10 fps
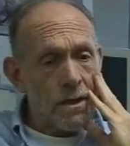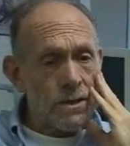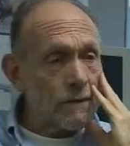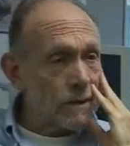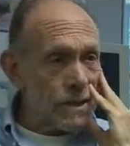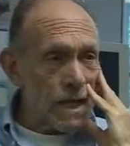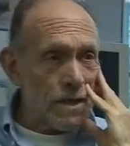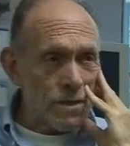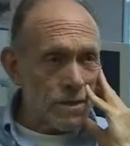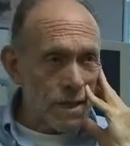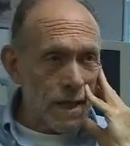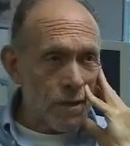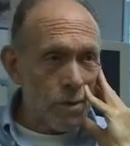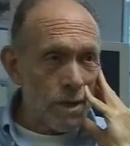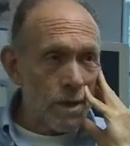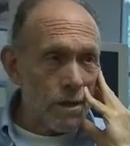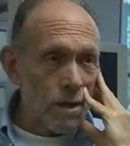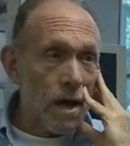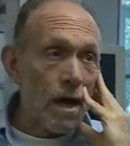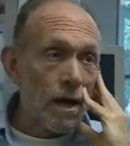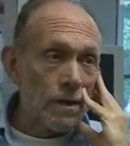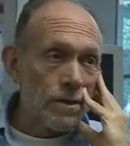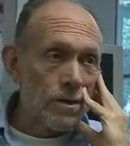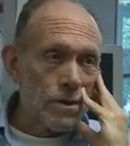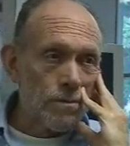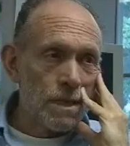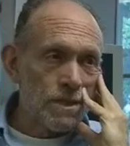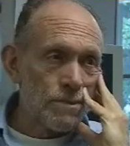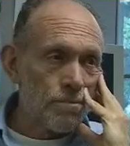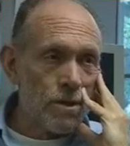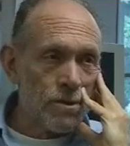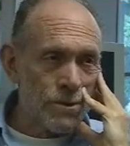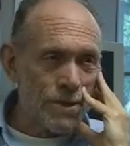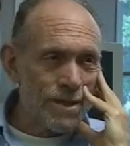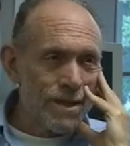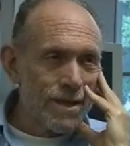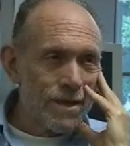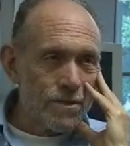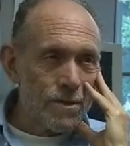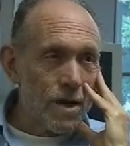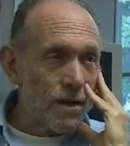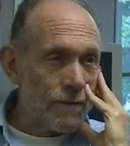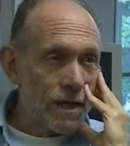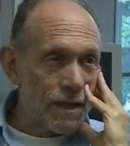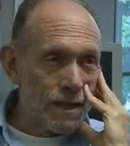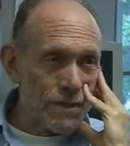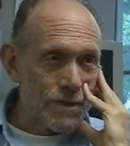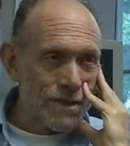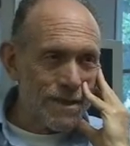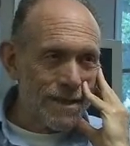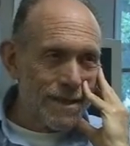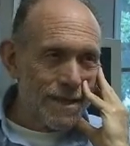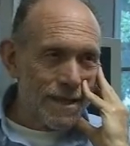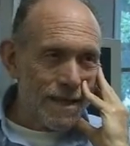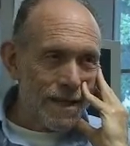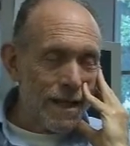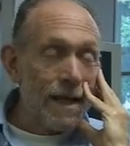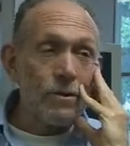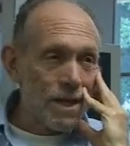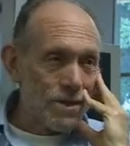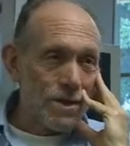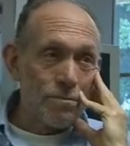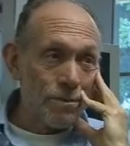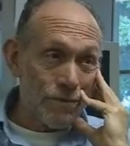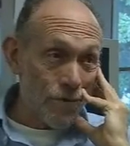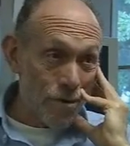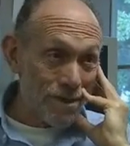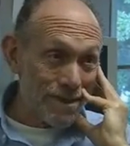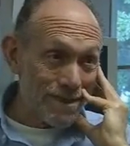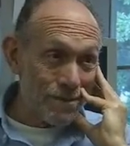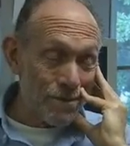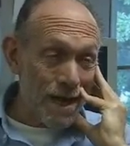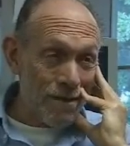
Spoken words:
in our civilization today, we are not going to be exposed to nonviolence in any way, shape, or form.